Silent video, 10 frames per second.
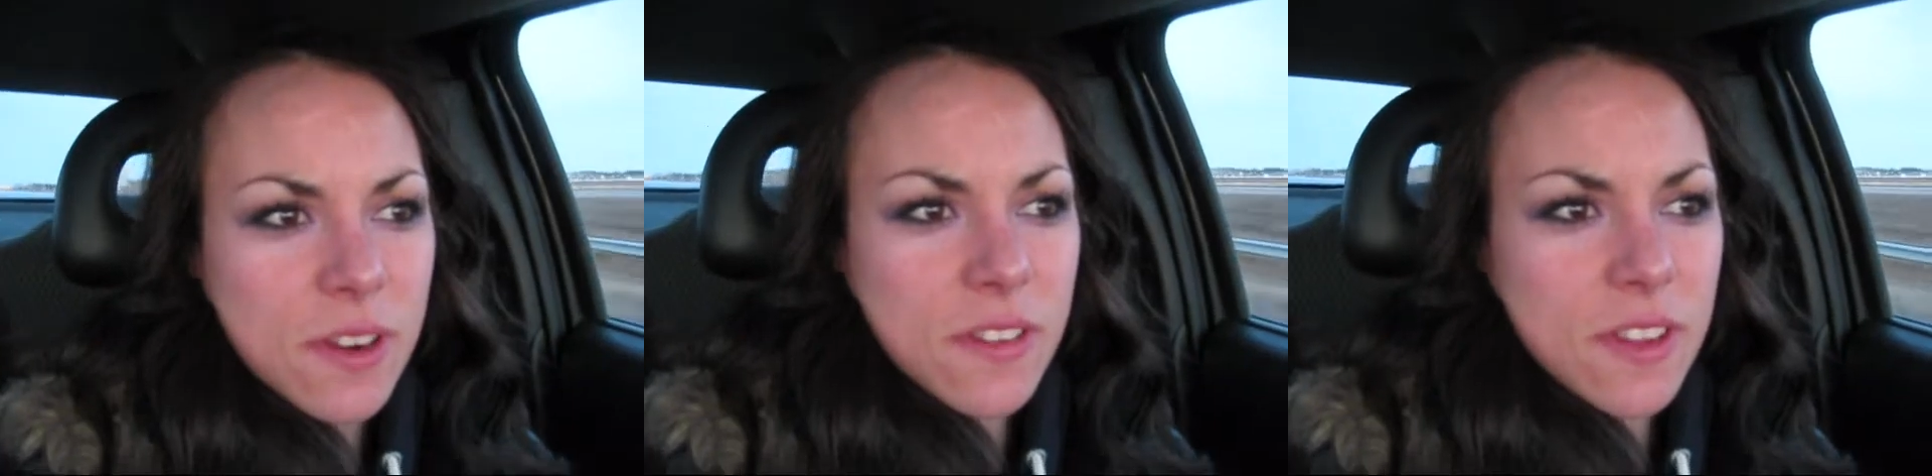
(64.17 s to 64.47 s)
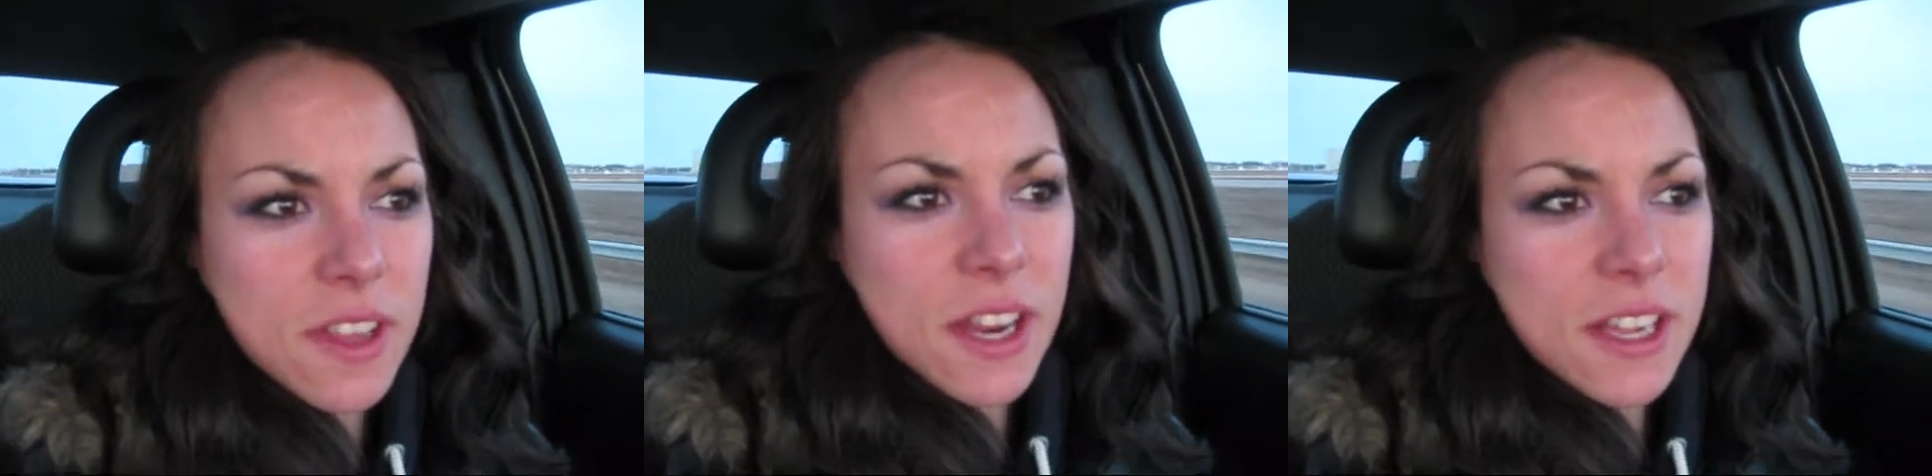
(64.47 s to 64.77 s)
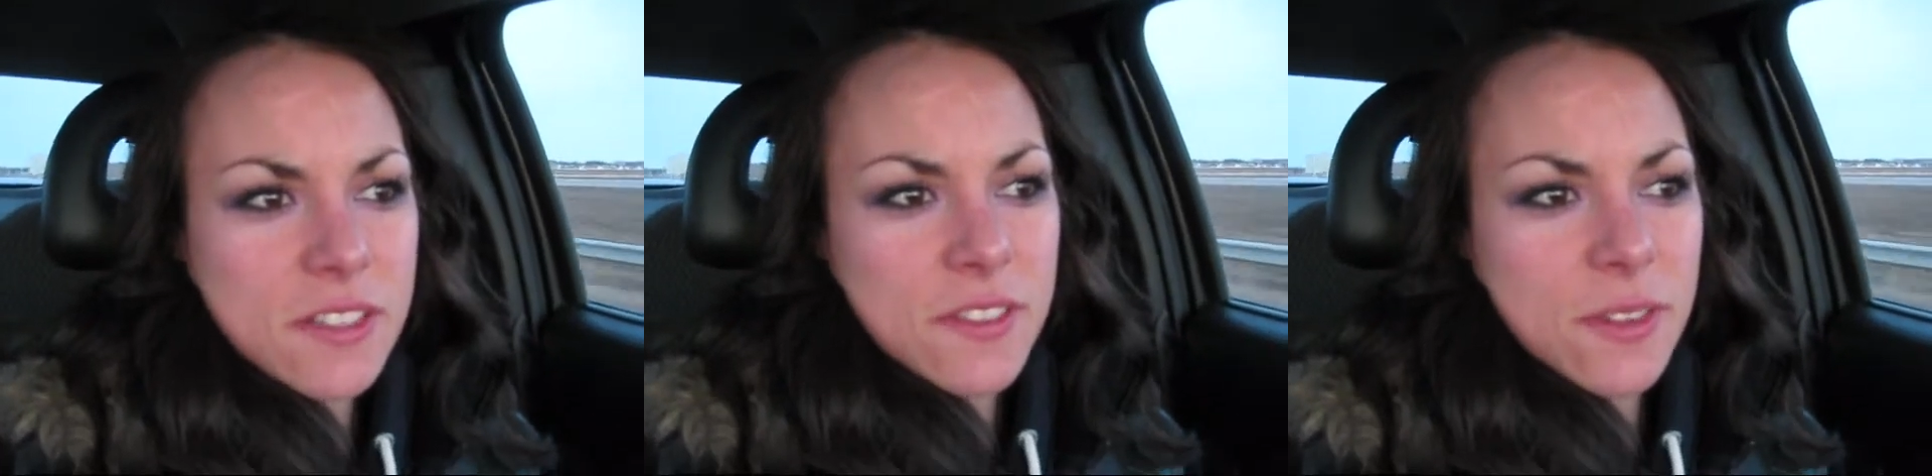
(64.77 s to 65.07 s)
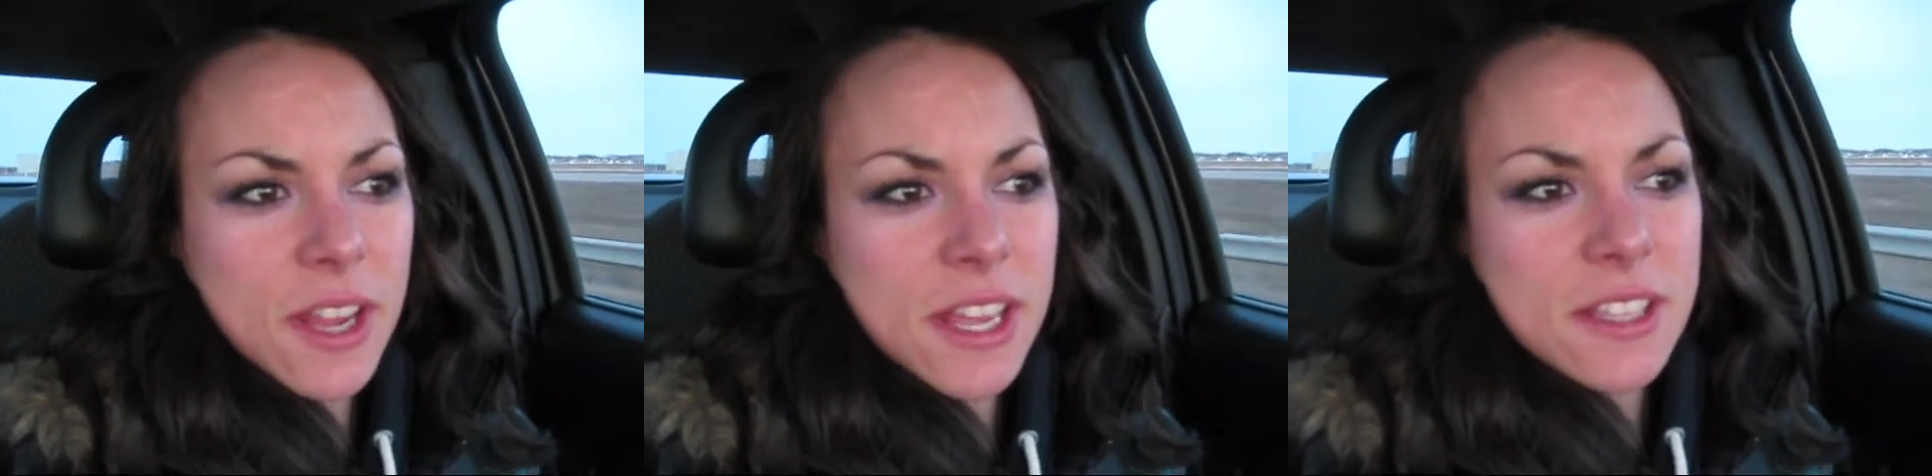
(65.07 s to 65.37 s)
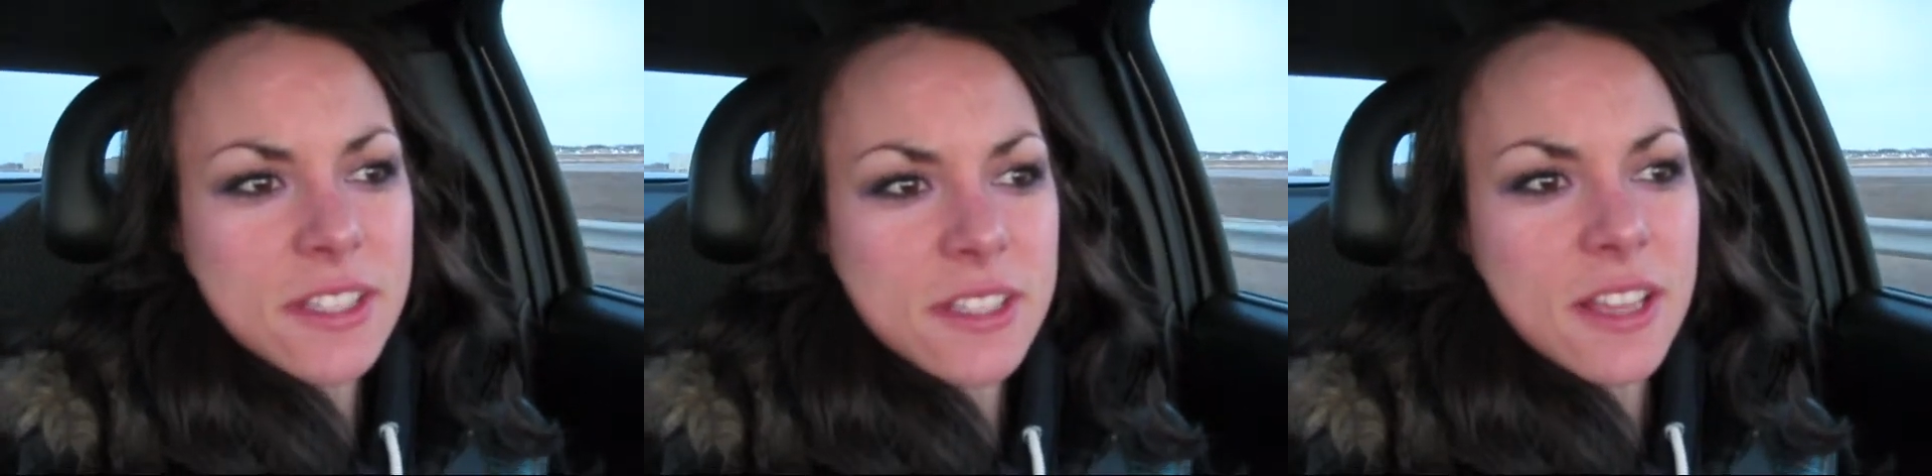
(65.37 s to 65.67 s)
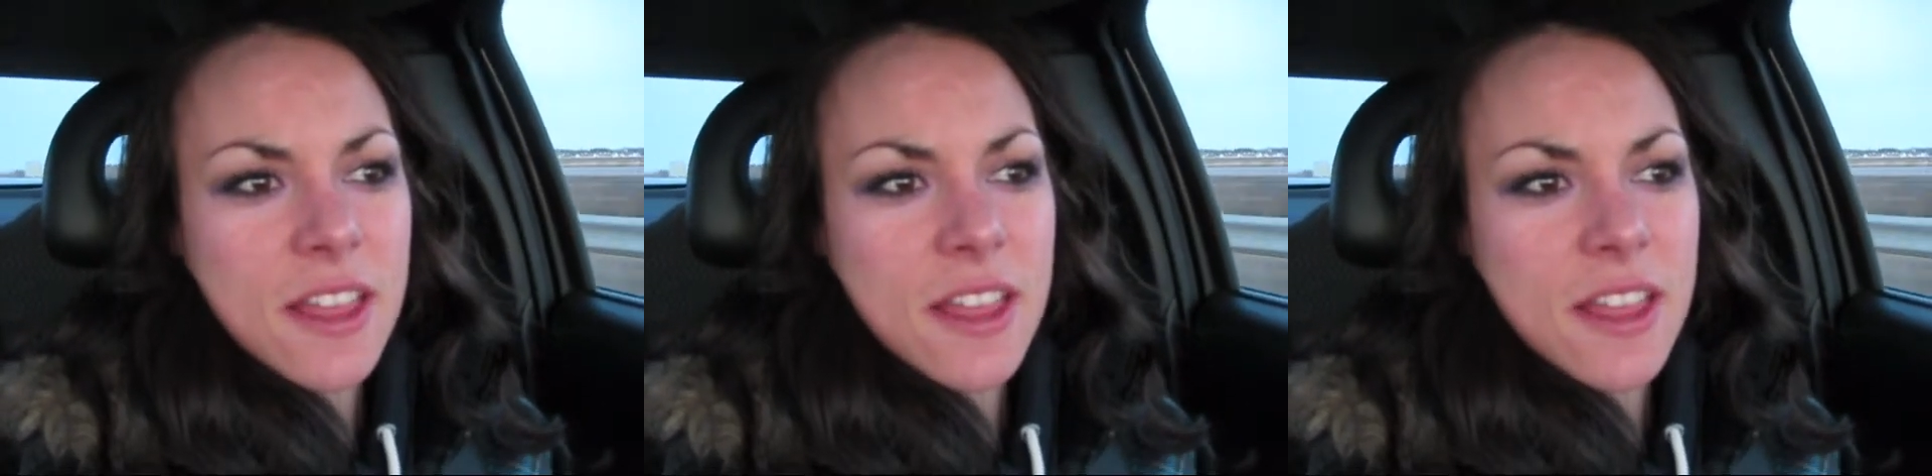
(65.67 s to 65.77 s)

in the next few days.